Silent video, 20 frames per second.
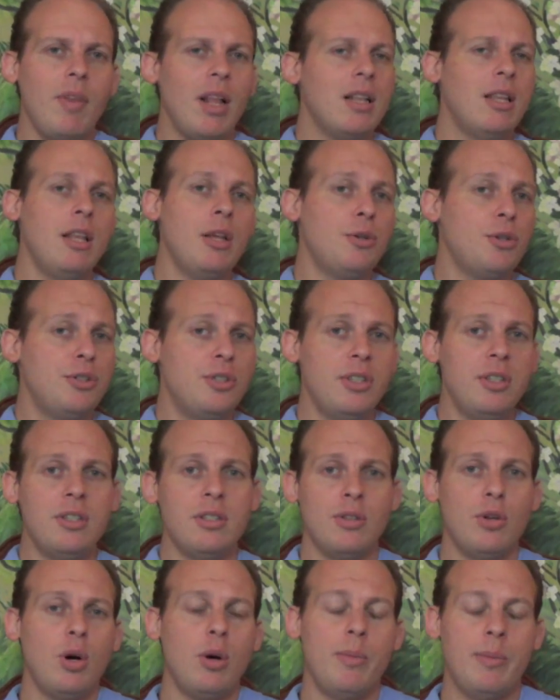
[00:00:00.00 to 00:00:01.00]
then you're just
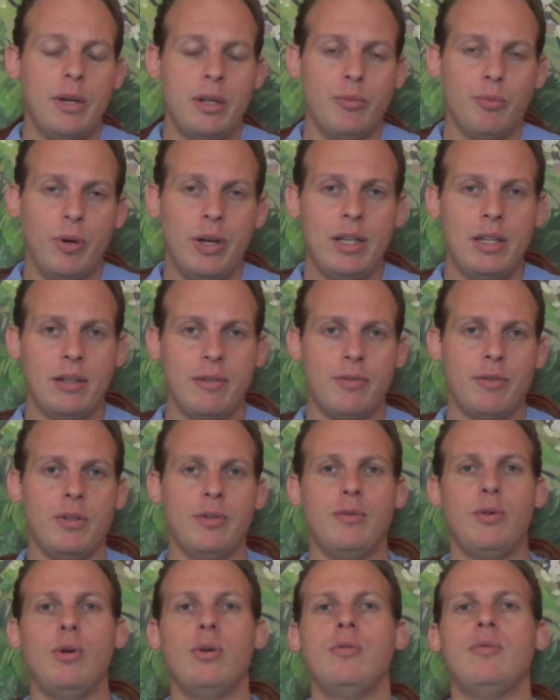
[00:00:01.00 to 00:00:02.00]
sitting at home and waiting for
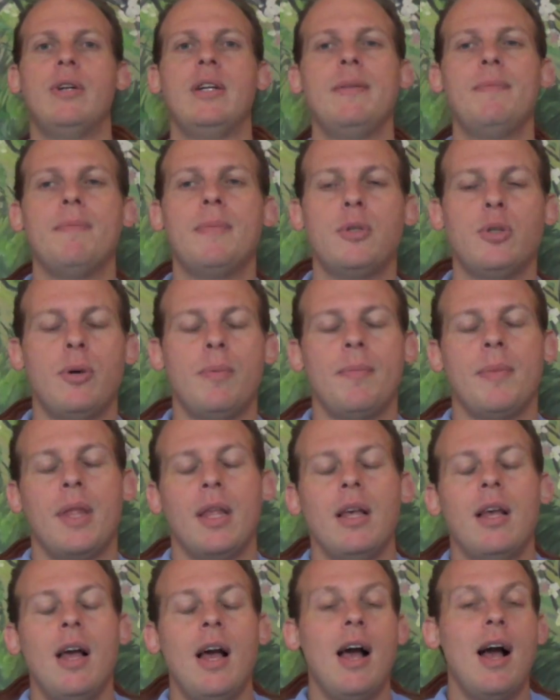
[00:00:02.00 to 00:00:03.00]
the phone, right? So
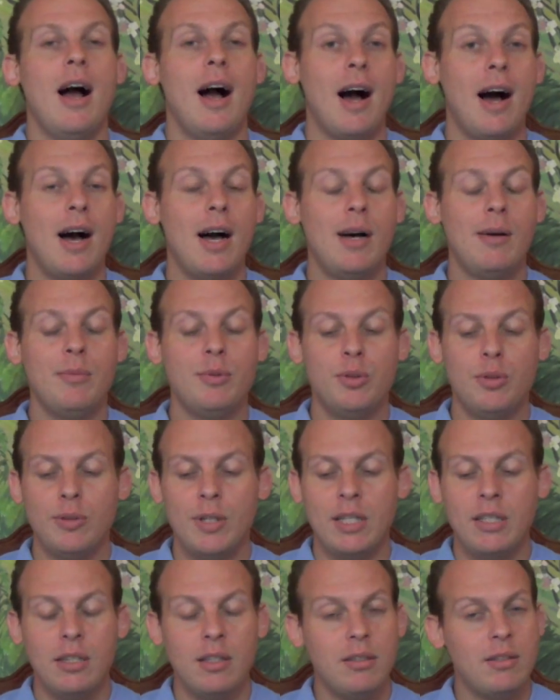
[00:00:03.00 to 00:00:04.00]

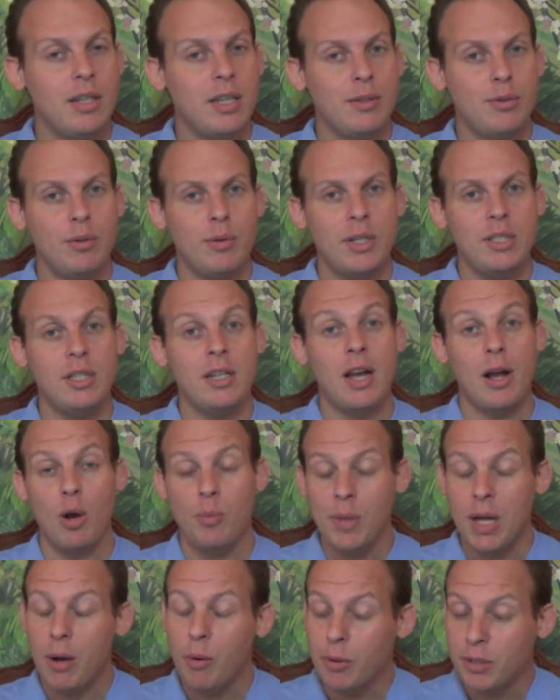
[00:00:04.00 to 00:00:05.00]
that's it. Thanks for watching. I
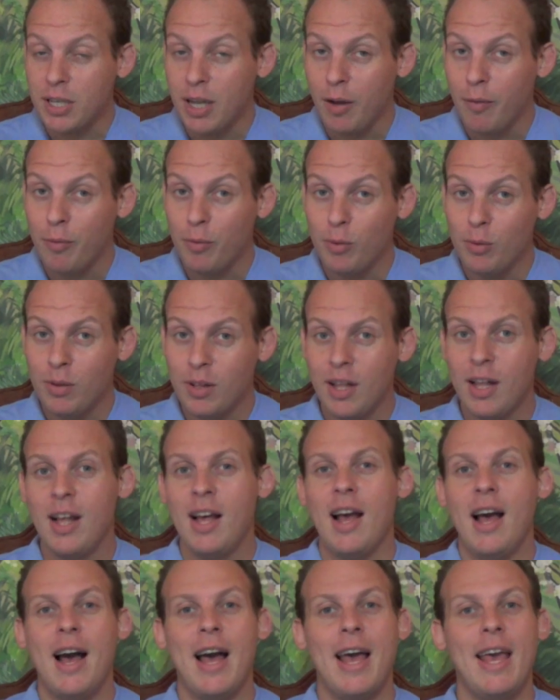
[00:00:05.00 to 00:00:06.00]
hope that was helpful.
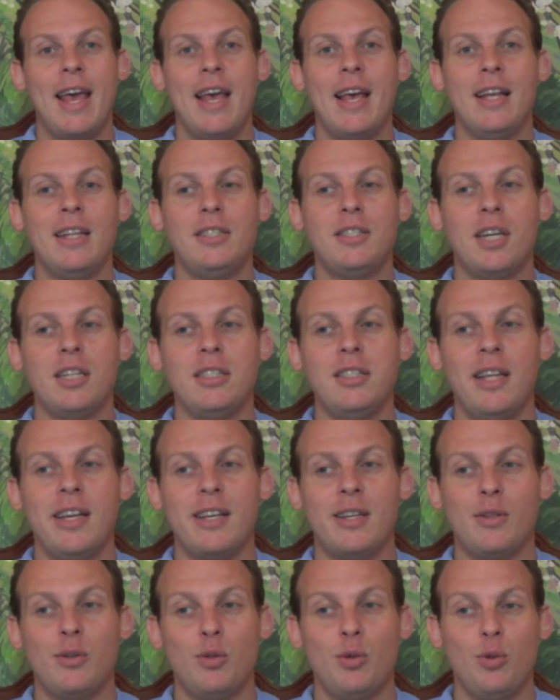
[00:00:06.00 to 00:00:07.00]
And just
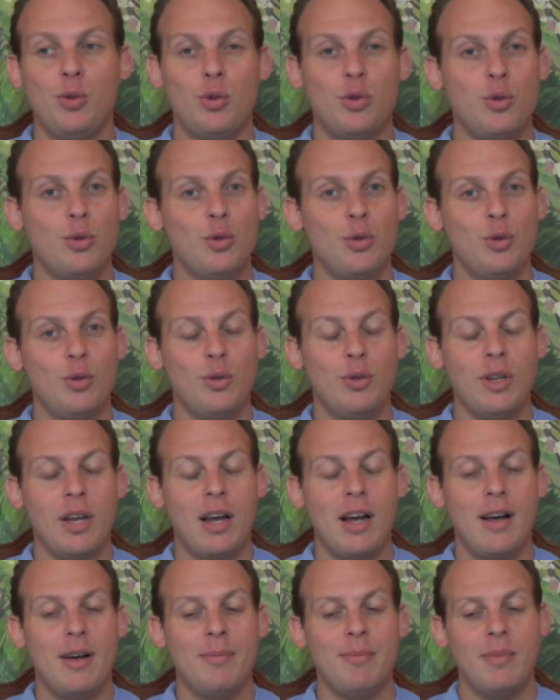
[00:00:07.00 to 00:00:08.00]
like you should
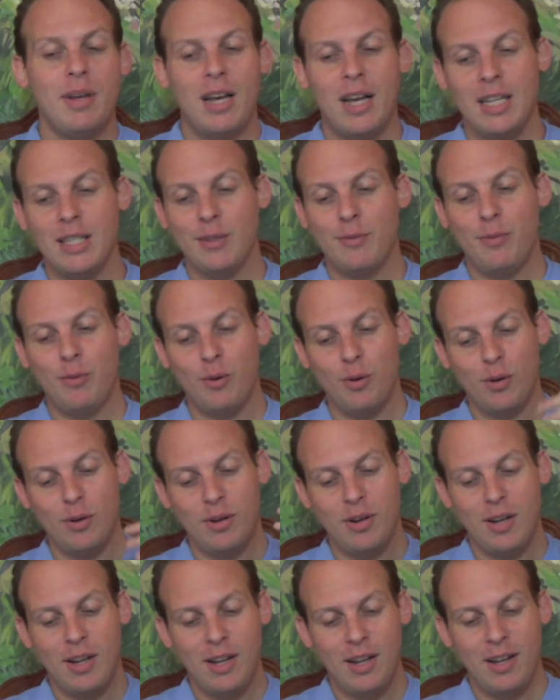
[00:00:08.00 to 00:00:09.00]
ask
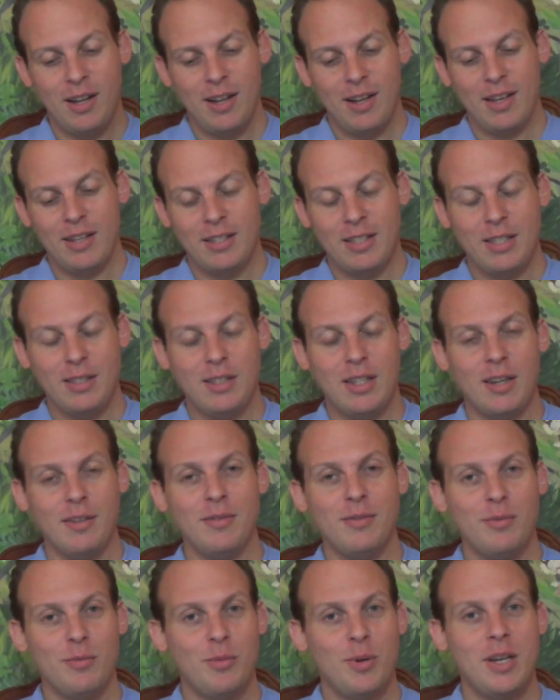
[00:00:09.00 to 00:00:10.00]
for
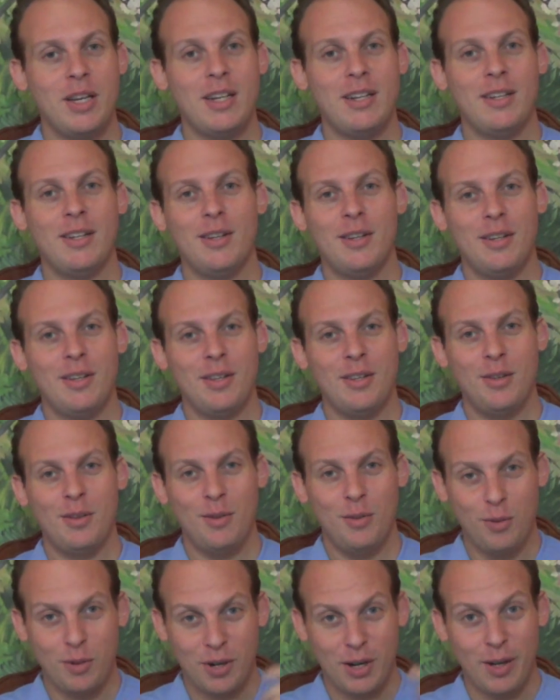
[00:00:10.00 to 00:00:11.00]
stuff when
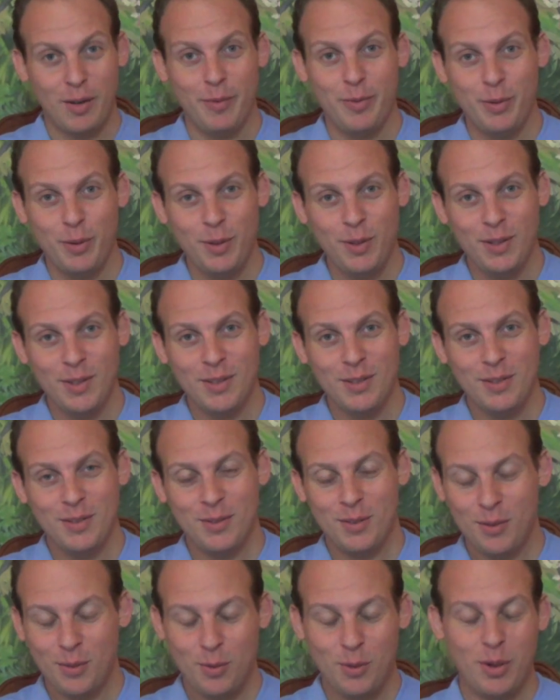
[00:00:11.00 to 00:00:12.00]
you are helpful
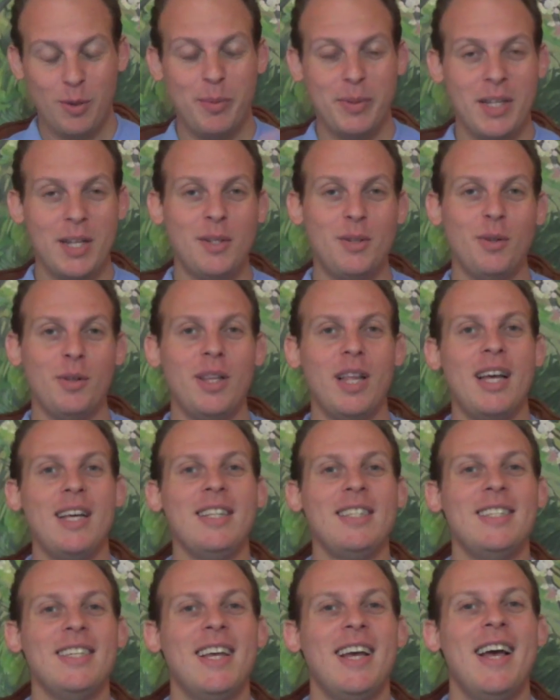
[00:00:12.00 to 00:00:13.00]
to your potential
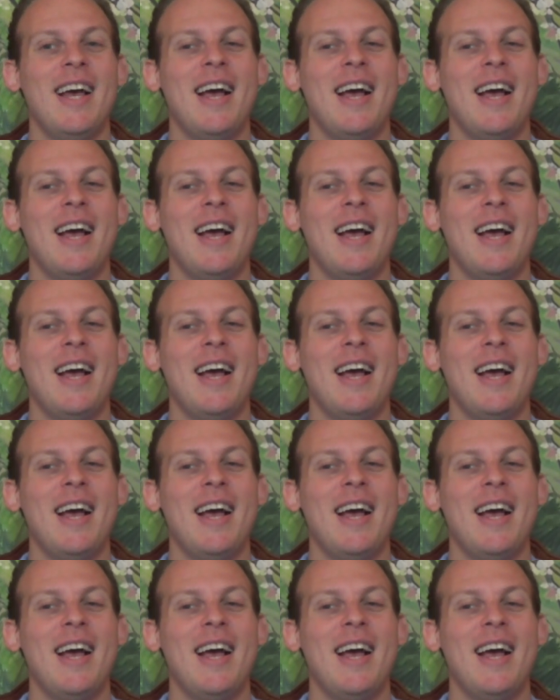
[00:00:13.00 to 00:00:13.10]
clients,